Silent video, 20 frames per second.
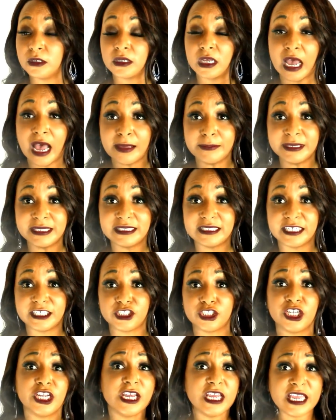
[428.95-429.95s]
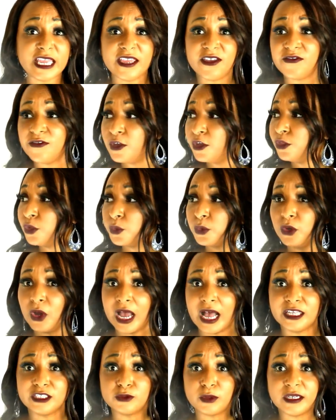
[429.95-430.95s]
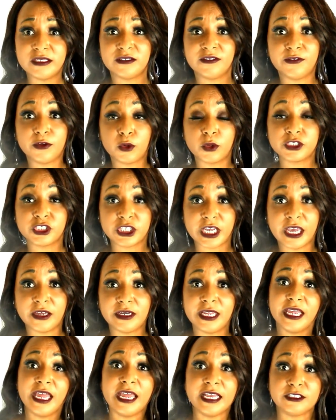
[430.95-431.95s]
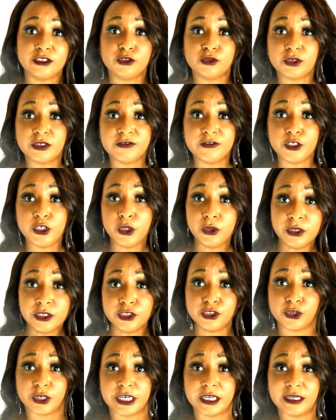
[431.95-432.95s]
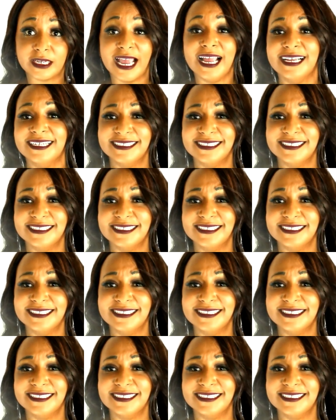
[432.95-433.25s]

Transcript: comment section if the Real Housewives of Orange County has driven you to drink.